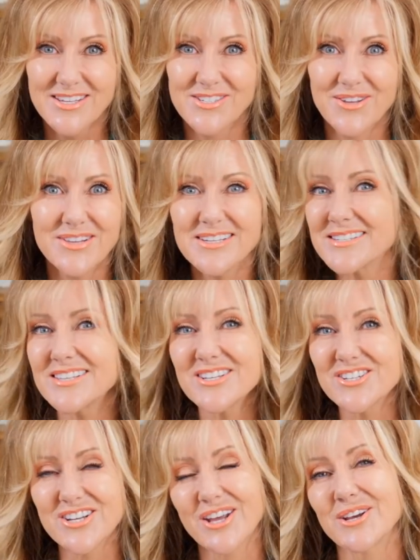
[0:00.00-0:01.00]
So these are the
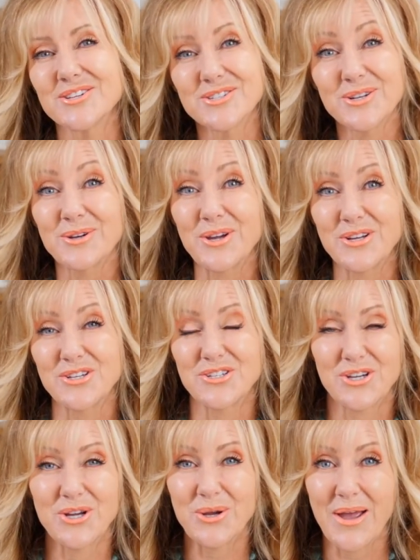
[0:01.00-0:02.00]
shadows that I'm going to
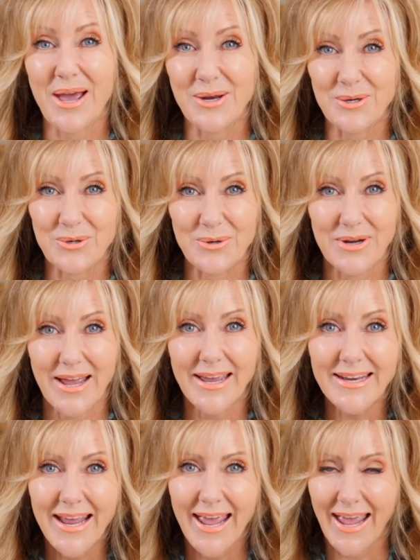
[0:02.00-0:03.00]
show you how to
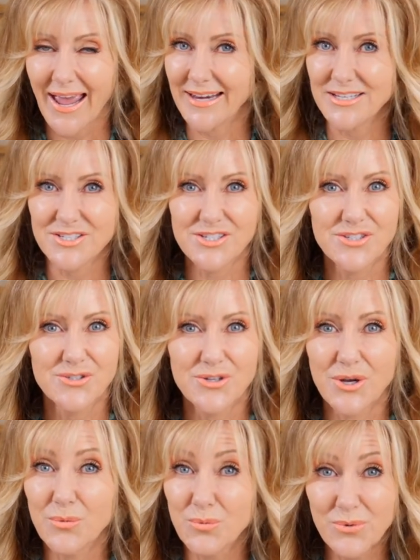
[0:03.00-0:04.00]
create, and it's
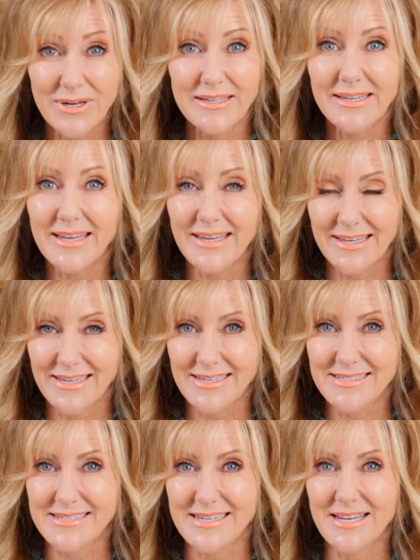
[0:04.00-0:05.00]
really
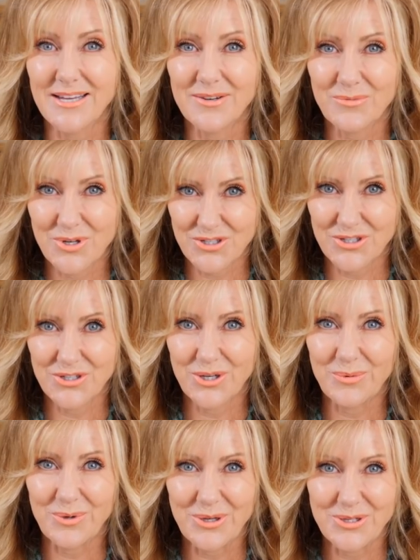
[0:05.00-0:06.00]
easy once you
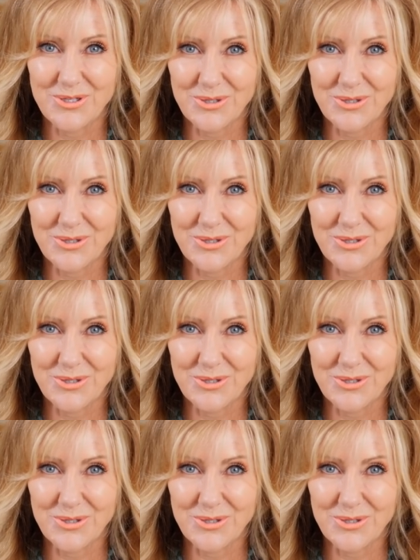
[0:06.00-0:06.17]
know what you're